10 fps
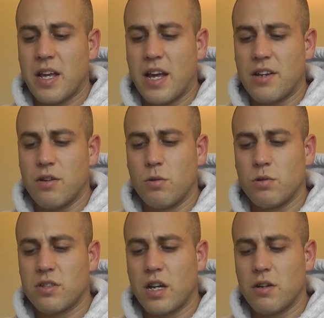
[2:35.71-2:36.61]
And
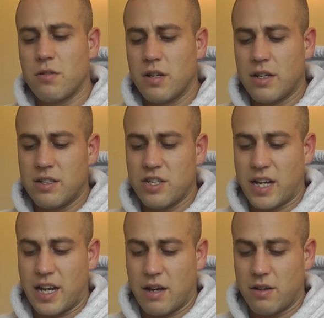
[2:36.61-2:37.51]
also, let's
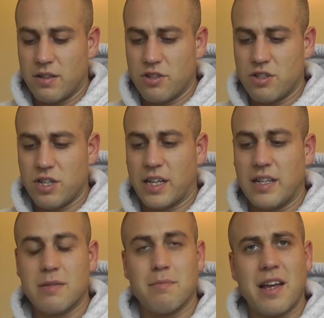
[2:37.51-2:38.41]
check out, let's just chuck it
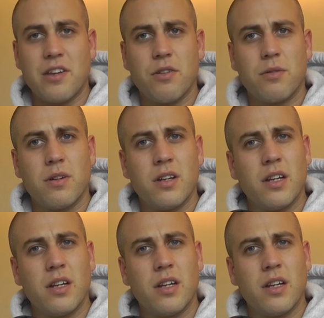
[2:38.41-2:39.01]
into manual.